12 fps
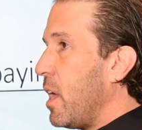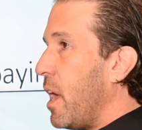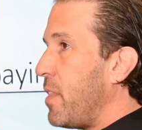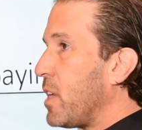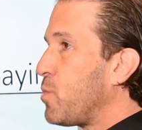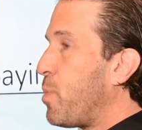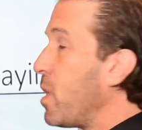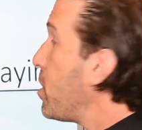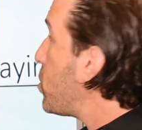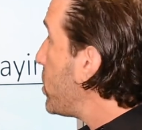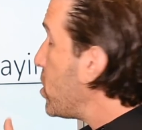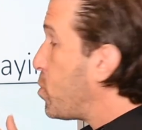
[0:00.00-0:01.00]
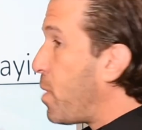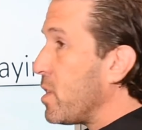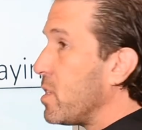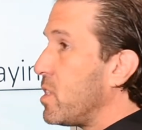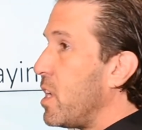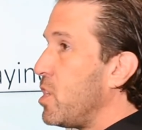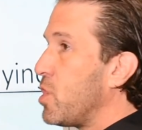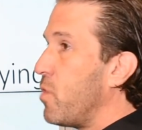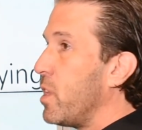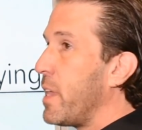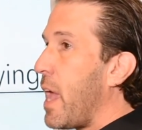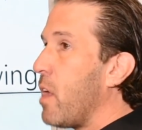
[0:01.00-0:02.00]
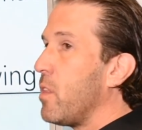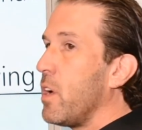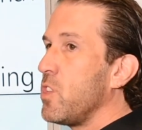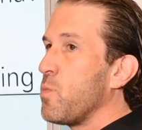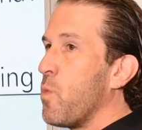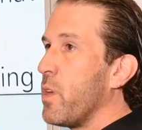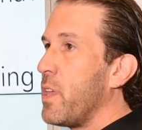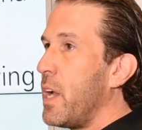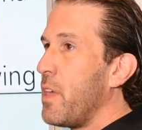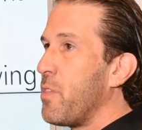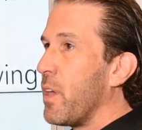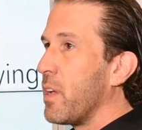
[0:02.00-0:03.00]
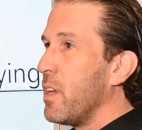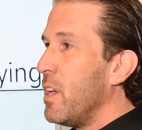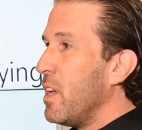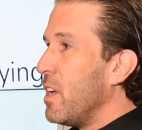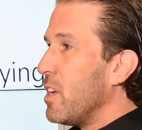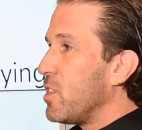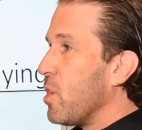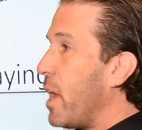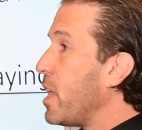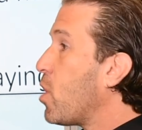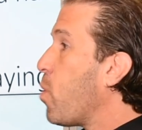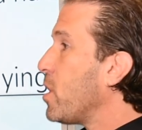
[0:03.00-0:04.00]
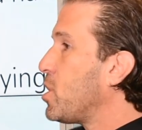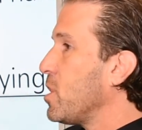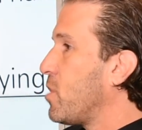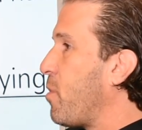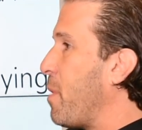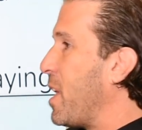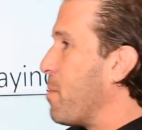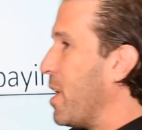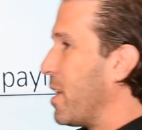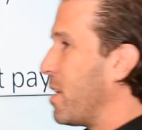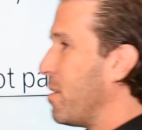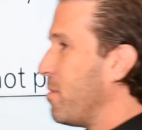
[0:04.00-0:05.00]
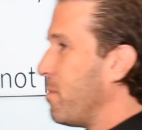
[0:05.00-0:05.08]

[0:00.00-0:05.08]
And that's pretty much what this presentation really outlines more than anything. So any questions from anybody?